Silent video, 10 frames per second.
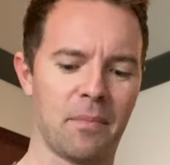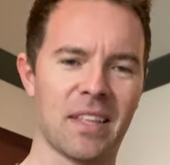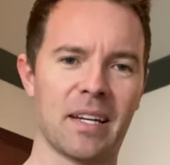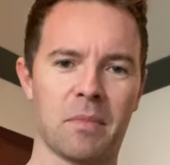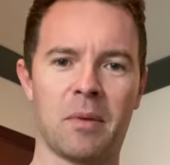I'm
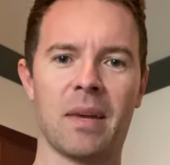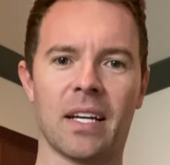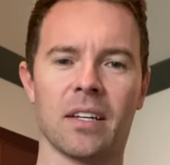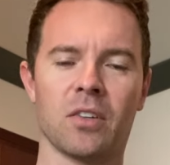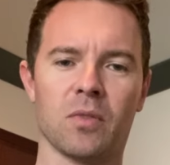thinking I'm going to
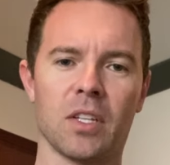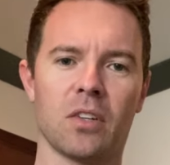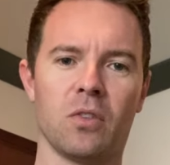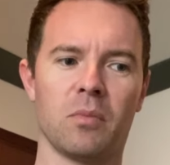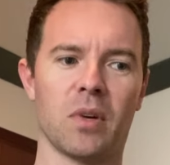make like a really
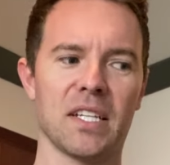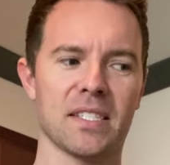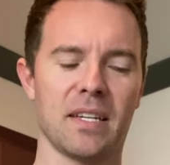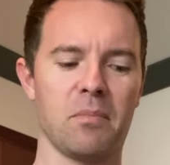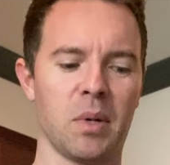cool
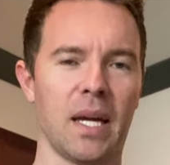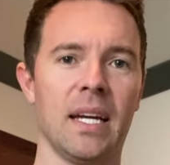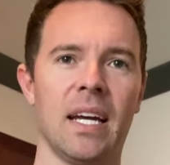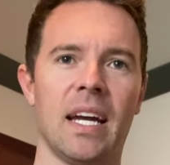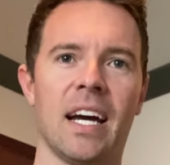bracelet, but
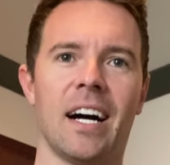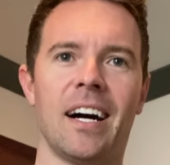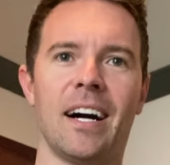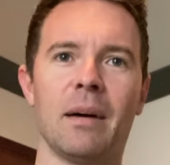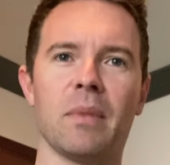
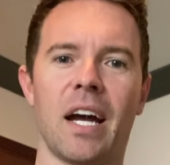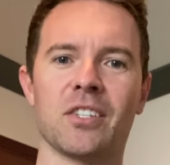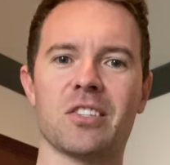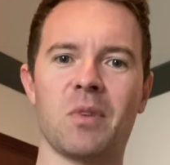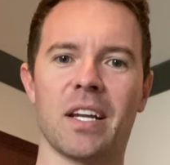I
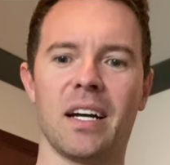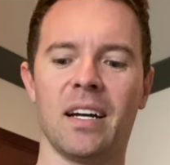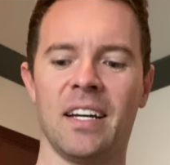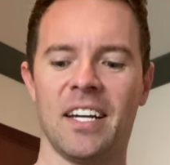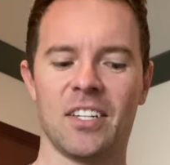just want to
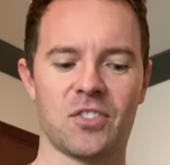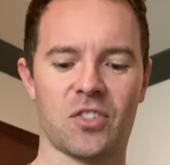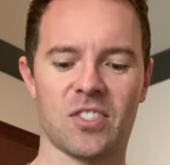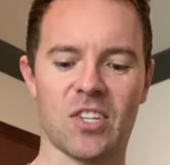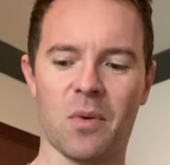
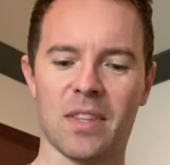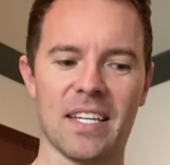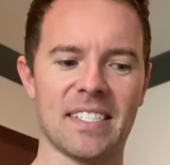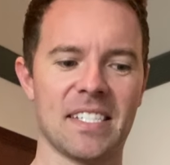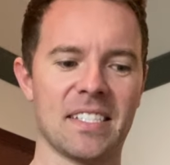start with
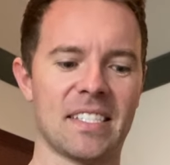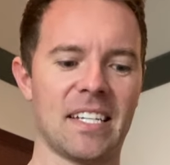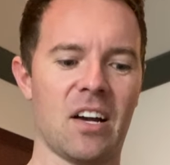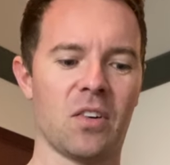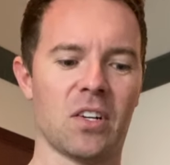this and
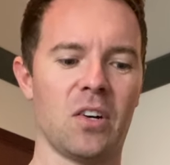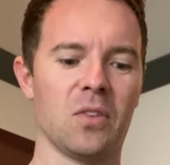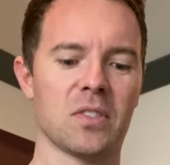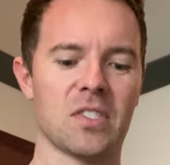see how it goes.